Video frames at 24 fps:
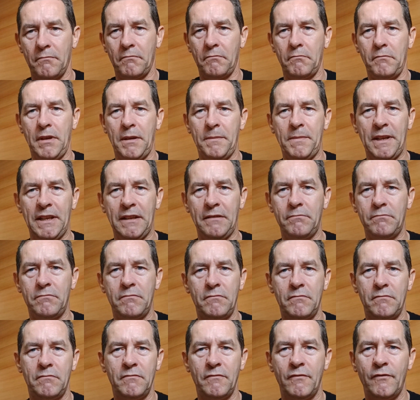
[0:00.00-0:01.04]
maybe
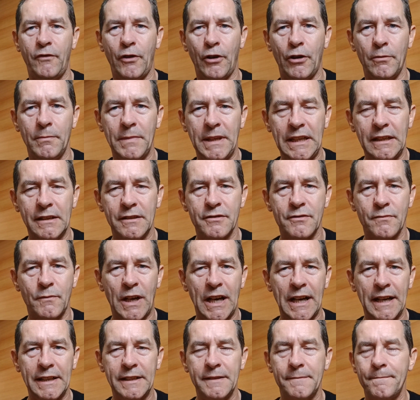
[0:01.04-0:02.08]
4 meters
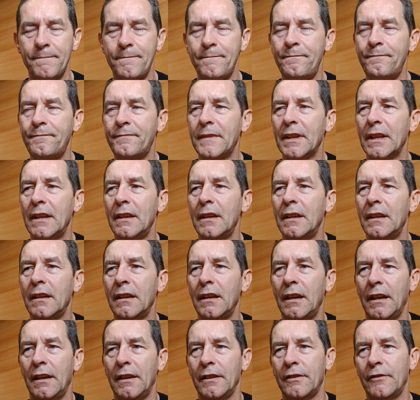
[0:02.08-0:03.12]
wide,
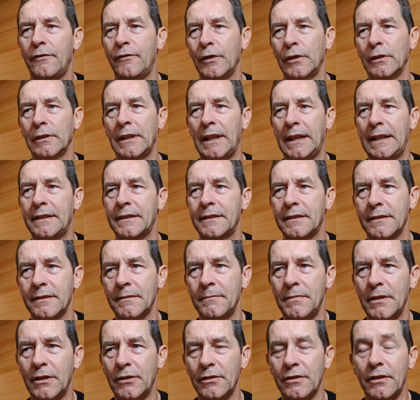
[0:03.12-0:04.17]
the full length of the
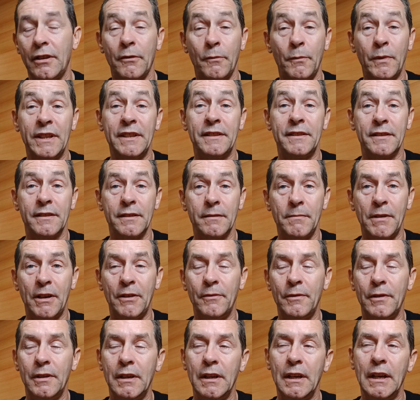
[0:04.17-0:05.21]
boat or width of the
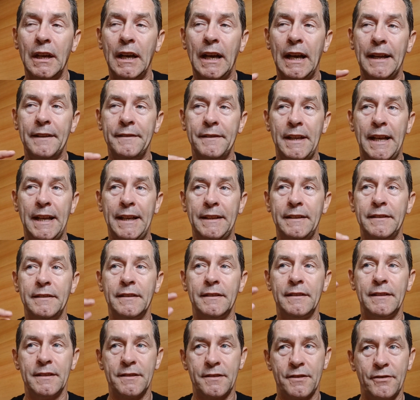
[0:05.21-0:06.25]
boat. And then
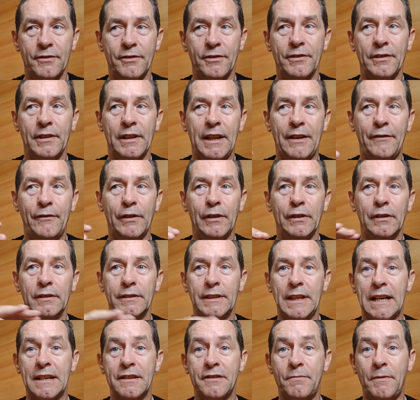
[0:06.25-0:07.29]
there's another level,
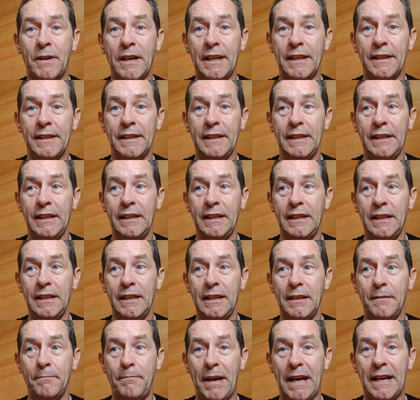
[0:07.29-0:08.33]
that's where
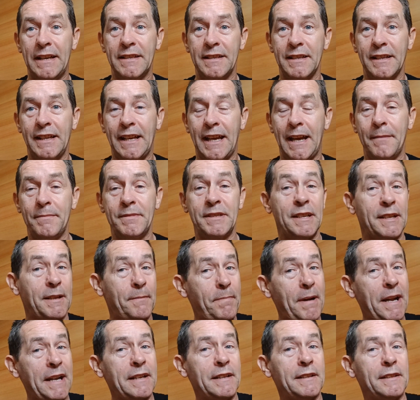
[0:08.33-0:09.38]
the pets are kept, and
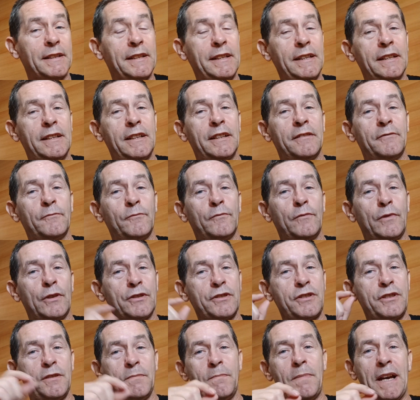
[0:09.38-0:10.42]
apparently you can
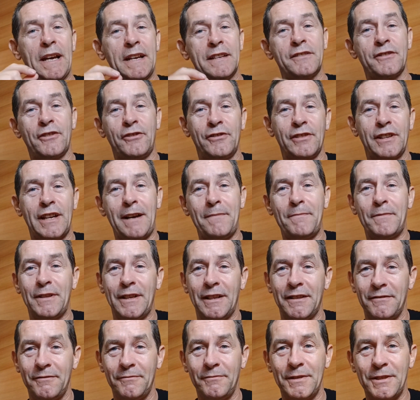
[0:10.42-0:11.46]
watch your pets on
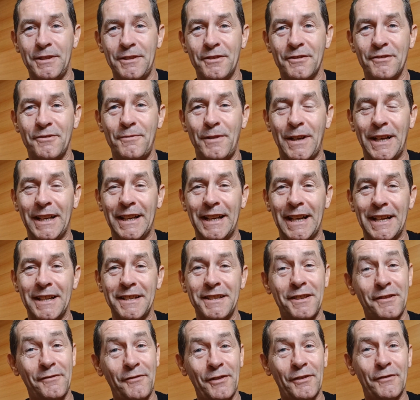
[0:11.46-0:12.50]
camera, which is quite
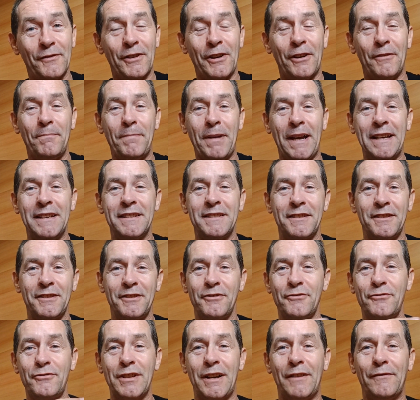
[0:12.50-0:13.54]
nice if you've got pets and
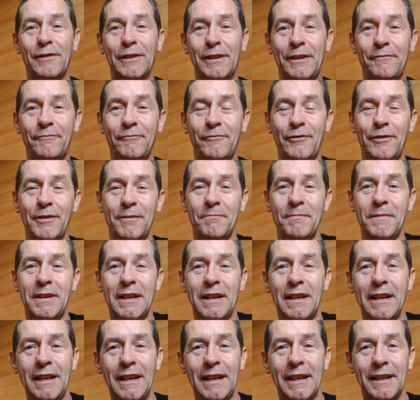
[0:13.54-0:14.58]
you're travelling from
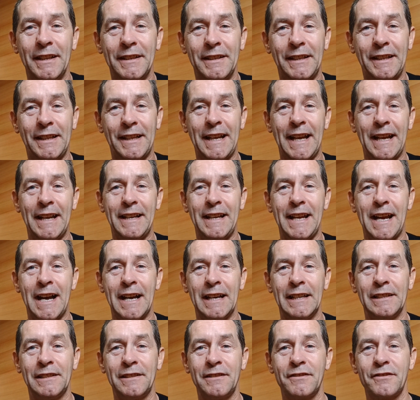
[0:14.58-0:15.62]
the Canary
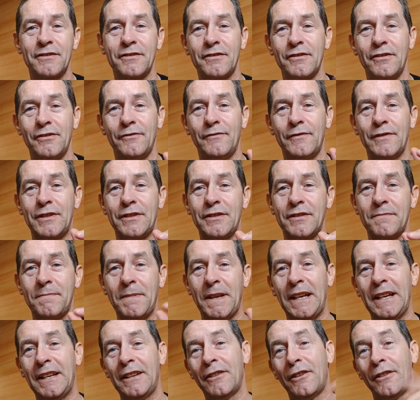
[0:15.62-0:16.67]
Islands over to
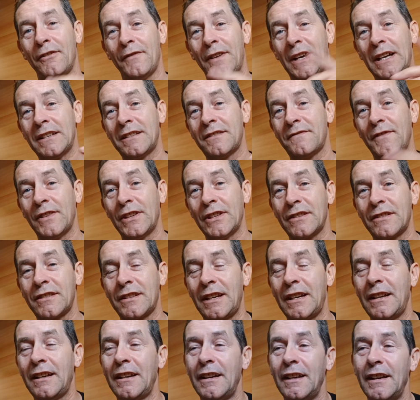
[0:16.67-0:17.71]
Spain or vice
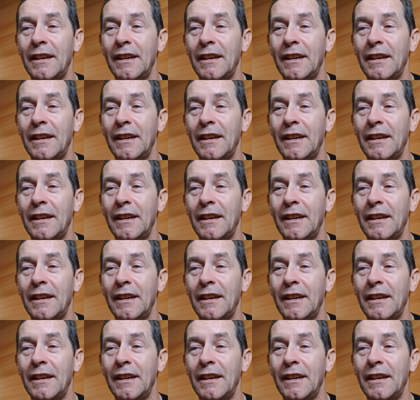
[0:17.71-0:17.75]
versa.